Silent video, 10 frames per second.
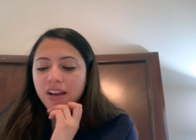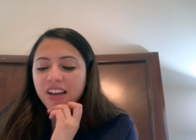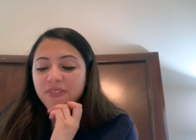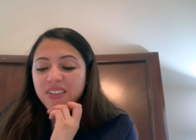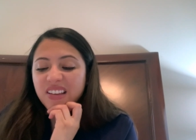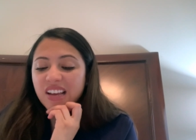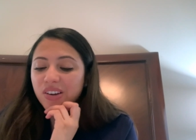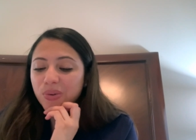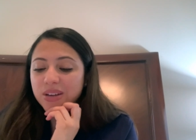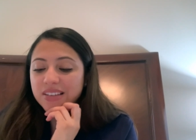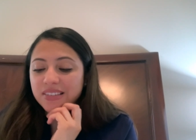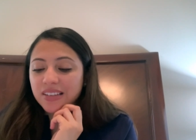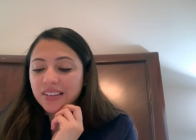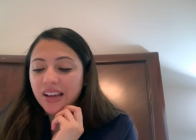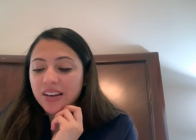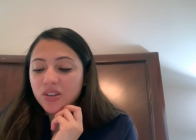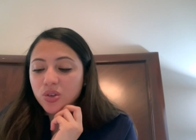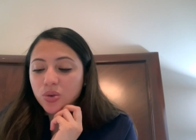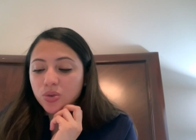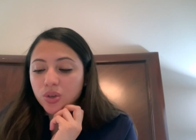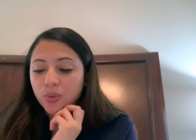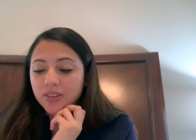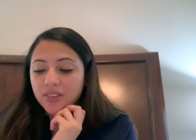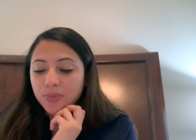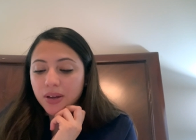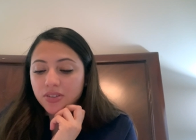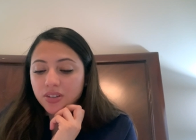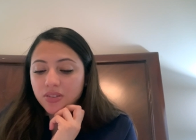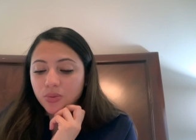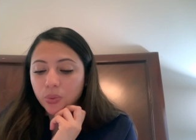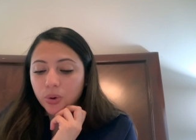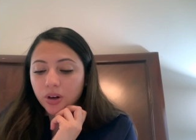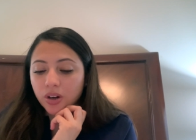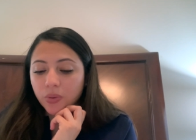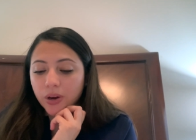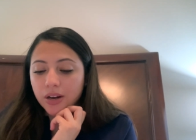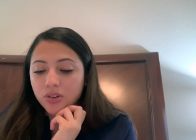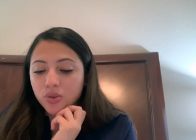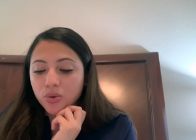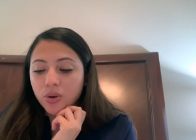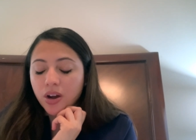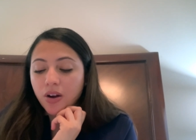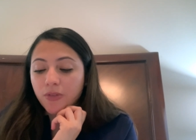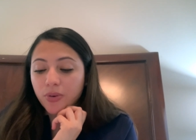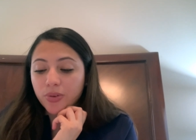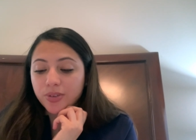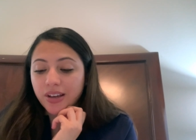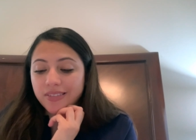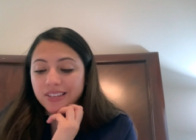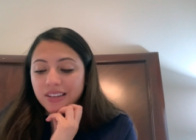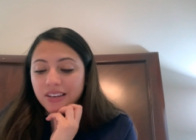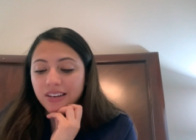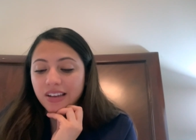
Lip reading: If it's increased, then usually with these patients, we're going to do further testing.